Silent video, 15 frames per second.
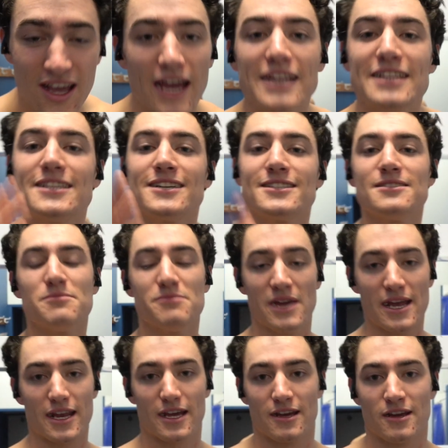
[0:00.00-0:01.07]
It doesn't
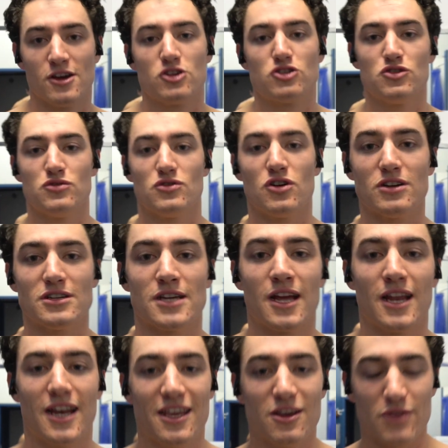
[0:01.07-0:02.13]
matter. Do
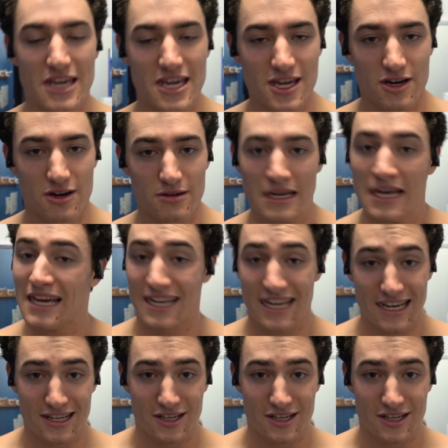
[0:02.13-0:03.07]
not let your ego get